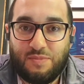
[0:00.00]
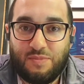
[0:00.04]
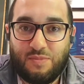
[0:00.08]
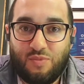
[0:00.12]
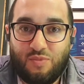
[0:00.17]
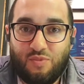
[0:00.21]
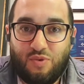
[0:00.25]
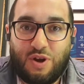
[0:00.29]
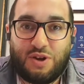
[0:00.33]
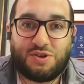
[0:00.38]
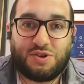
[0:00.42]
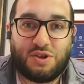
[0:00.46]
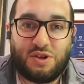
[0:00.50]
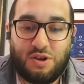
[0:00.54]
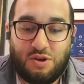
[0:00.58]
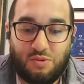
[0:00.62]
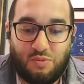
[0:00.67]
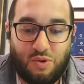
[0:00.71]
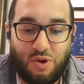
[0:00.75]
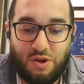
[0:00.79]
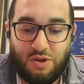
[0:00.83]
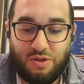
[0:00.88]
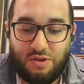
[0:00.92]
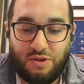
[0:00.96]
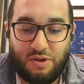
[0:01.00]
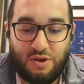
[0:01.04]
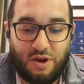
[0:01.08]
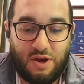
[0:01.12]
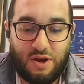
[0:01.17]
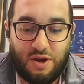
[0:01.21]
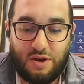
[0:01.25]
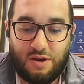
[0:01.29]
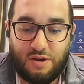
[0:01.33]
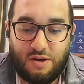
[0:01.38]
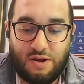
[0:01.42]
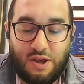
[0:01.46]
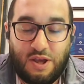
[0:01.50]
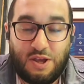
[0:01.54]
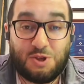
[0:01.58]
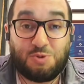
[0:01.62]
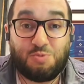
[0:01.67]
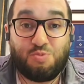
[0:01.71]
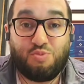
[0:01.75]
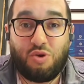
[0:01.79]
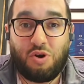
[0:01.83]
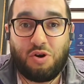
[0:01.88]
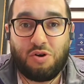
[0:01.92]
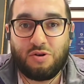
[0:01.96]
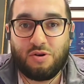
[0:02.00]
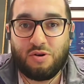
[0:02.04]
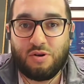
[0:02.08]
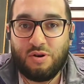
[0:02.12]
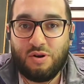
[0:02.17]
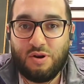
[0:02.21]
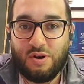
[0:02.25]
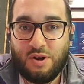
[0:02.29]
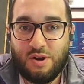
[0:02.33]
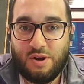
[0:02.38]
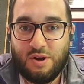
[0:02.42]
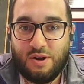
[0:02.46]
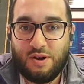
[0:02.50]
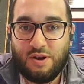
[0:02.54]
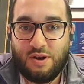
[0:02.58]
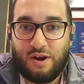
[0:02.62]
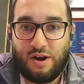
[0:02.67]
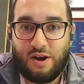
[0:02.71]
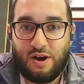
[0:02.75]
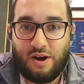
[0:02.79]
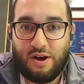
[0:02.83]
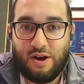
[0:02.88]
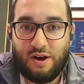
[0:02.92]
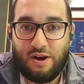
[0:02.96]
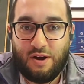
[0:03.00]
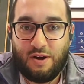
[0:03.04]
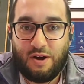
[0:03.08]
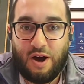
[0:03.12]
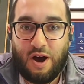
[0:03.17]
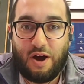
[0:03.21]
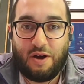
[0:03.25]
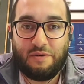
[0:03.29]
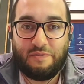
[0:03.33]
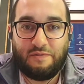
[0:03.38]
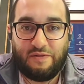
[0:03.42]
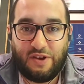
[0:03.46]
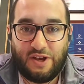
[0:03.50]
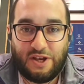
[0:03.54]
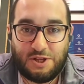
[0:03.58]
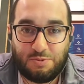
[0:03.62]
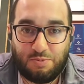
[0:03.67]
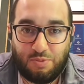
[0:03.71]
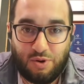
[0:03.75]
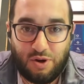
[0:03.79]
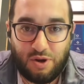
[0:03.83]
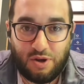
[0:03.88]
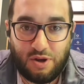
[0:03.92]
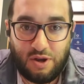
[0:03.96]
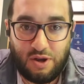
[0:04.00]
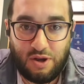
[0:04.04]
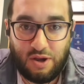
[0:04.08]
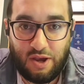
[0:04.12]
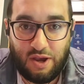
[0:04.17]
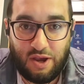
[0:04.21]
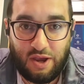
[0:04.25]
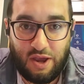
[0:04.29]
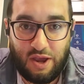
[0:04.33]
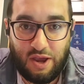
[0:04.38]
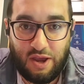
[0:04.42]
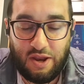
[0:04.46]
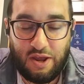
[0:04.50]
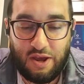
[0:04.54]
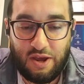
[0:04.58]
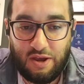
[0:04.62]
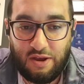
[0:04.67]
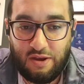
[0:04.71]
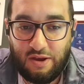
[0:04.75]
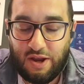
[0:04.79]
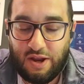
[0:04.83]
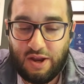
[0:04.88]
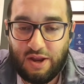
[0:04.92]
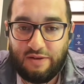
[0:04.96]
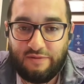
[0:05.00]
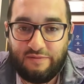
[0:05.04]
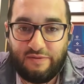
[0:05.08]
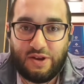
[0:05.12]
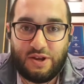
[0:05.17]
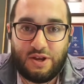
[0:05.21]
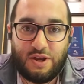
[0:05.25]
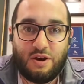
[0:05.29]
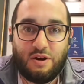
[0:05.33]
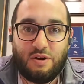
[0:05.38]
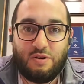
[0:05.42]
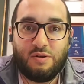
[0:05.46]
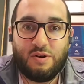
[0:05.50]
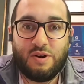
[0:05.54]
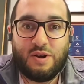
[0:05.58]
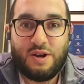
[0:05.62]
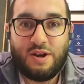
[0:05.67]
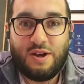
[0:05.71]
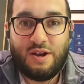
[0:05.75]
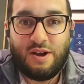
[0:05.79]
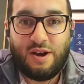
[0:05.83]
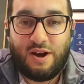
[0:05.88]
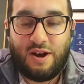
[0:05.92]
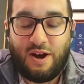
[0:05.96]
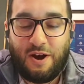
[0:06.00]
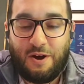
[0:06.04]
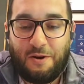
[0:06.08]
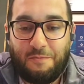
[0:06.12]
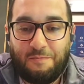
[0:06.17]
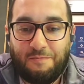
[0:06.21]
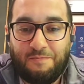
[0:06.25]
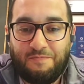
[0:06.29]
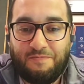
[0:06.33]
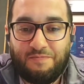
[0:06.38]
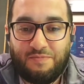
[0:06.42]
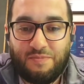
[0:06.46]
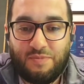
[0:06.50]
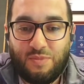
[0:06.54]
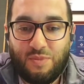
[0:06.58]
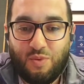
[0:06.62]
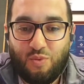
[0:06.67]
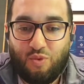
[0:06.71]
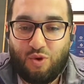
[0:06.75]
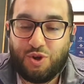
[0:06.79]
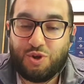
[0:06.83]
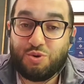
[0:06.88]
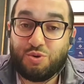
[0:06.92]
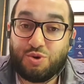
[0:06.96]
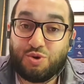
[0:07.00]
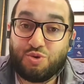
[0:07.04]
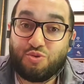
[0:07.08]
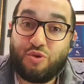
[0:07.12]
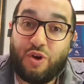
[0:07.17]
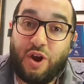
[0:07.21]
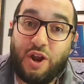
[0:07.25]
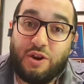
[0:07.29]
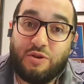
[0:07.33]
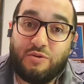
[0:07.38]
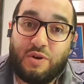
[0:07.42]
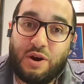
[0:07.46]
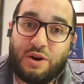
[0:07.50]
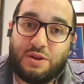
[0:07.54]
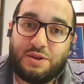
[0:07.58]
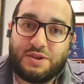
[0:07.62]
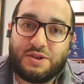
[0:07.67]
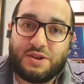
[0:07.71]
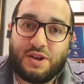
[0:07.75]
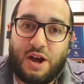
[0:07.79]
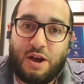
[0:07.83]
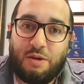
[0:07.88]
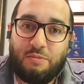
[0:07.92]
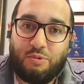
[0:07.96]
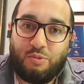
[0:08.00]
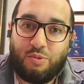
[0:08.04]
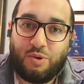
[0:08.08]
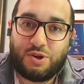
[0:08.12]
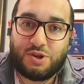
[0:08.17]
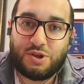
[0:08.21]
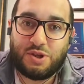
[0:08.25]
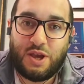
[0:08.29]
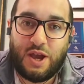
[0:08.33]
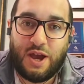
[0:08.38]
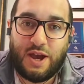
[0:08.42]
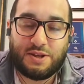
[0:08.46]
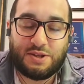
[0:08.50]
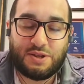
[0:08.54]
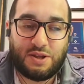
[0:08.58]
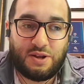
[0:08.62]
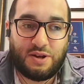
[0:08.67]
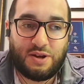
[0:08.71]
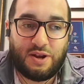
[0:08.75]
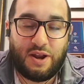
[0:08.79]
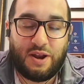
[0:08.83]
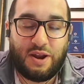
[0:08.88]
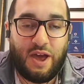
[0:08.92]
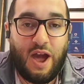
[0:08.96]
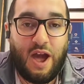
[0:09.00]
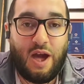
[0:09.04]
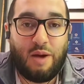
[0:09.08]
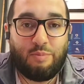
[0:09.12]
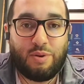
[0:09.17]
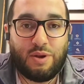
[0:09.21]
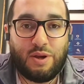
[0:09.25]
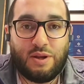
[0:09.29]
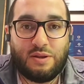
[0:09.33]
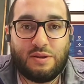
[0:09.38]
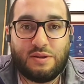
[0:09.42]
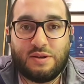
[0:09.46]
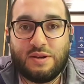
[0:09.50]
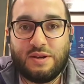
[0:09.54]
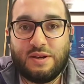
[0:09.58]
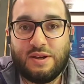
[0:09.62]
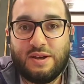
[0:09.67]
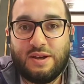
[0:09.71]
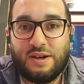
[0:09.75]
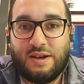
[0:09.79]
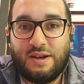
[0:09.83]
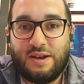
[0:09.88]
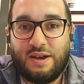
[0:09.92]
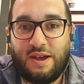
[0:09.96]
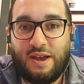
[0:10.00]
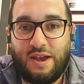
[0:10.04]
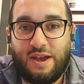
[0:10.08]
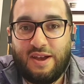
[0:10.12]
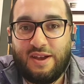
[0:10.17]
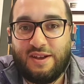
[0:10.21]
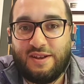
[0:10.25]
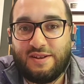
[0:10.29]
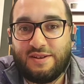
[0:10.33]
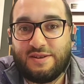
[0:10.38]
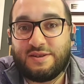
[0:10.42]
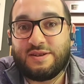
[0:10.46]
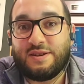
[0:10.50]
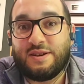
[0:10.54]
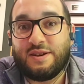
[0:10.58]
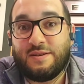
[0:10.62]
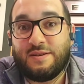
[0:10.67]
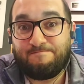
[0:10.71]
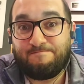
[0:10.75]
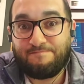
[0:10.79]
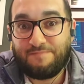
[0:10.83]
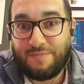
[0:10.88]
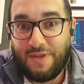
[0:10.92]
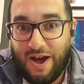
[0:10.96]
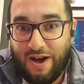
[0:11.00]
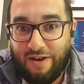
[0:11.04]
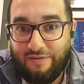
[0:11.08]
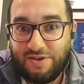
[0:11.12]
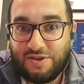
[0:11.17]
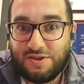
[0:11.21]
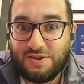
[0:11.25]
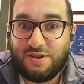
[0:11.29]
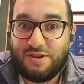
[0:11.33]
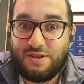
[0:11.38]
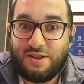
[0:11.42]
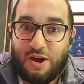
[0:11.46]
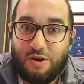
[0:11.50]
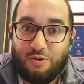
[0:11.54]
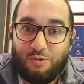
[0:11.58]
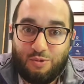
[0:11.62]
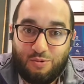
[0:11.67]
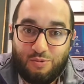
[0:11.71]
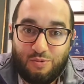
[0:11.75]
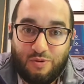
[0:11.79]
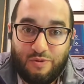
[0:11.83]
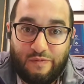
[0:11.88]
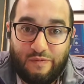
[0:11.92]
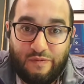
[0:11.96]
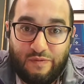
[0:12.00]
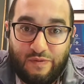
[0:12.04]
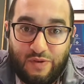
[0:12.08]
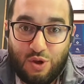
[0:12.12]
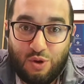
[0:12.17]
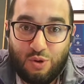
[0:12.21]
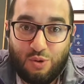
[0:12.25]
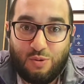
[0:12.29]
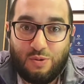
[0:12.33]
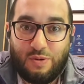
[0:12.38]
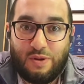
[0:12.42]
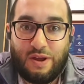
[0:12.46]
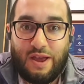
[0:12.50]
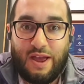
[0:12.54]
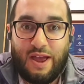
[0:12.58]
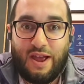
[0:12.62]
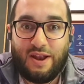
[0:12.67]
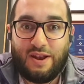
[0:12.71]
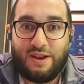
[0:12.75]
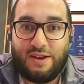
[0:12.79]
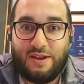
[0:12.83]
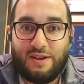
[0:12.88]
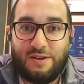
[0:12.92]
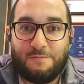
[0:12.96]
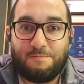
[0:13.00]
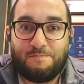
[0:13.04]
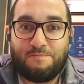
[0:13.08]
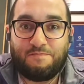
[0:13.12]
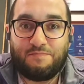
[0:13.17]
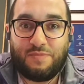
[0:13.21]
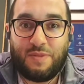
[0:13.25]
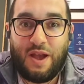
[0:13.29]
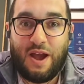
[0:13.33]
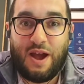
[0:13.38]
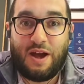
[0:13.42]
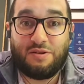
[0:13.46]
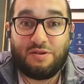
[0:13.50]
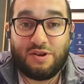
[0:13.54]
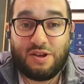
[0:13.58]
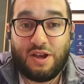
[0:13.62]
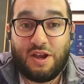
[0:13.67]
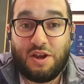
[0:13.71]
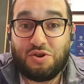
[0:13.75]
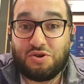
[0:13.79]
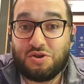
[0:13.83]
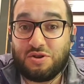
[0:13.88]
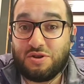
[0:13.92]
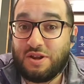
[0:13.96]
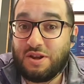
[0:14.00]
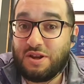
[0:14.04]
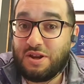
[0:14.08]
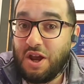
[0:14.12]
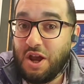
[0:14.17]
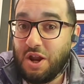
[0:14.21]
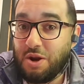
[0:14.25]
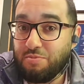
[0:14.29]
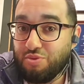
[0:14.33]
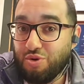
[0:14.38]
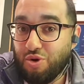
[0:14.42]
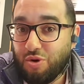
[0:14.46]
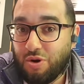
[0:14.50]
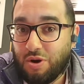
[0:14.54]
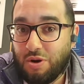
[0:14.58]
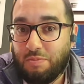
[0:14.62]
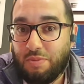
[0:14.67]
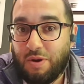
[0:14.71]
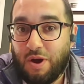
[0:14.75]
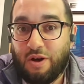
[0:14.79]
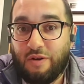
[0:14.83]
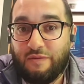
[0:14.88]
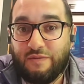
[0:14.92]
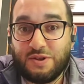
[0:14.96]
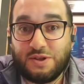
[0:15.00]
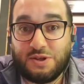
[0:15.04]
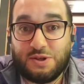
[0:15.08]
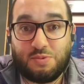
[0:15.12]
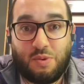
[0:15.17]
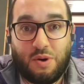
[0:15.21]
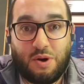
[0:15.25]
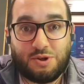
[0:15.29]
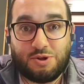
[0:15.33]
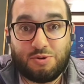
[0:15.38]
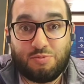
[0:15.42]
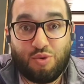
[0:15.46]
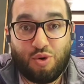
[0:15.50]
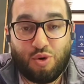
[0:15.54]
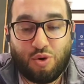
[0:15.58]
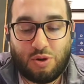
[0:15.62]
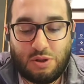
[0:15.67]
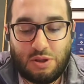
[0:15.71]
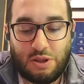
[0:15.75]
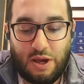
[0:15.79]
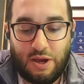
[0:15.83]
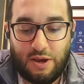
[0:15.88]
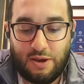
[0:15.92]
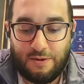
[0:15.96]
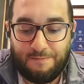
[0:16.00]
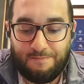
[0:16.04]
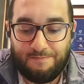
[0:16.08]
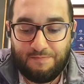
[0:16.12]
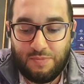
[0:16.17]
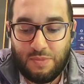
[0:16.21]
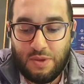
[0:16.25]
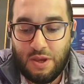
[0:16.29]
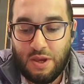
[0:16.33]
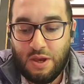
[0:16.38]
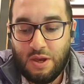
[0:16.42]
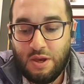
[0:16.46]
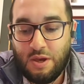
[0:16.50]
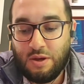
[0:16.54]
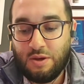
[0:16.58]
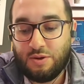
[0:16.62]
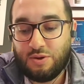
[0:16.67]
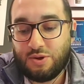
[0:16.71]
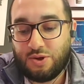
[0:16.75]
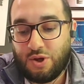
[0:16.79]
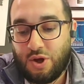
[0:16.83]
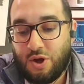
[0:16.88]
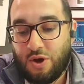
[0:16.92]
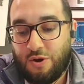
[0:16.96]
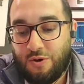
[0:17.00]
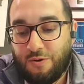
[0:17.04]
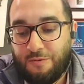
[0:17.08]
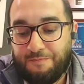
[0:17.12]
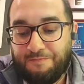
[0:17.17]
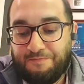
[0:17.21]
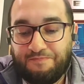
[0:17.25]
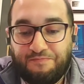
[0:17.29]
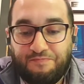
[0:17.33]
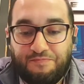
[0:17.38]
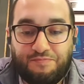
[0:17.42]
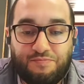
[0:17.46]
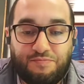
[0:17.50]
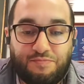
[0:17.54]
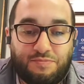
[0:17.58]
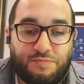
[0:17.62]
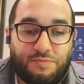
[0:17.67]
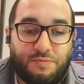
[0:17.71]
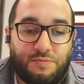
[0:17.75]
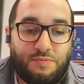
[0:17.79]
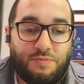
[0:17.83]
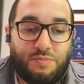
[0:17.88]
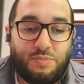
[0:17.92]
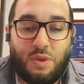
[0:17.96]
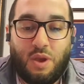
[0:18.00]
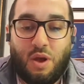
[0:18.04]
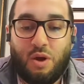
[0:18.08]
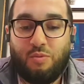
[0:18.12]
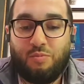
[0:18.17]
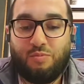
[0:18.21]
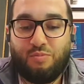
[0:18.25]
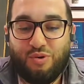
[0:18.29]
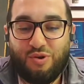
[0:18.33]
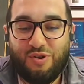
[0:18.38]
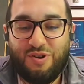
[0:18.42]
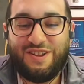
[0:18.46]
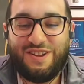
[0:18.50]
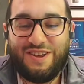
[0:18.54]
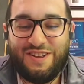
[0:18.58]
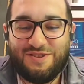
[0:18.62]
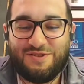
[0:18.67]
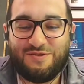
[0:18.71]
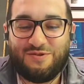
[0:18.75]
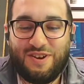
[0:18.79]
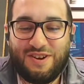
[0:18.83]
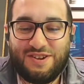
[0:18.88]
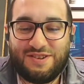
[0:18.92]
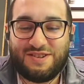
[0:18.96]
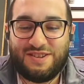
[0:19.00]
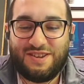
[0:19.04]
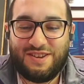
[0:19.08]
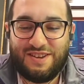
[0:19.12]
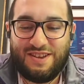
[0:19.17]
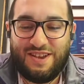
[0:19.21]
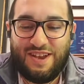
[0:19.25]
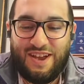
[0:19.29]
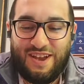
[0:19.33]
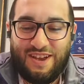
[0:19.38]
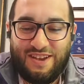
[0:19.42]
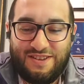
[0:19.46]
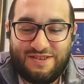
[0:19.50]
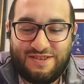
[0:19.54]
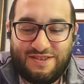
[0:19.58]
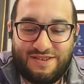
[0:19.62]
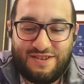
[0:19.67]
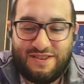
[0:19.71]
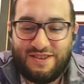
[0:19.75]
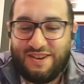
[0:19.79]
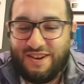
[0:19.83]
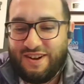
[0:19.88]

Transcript: with his brother on Facebook in a video, which was right around the time in which the accident had happened. And obviously that would refute any allegation that he had a broken pelvis as well as a broken leg. So pretty interesting case.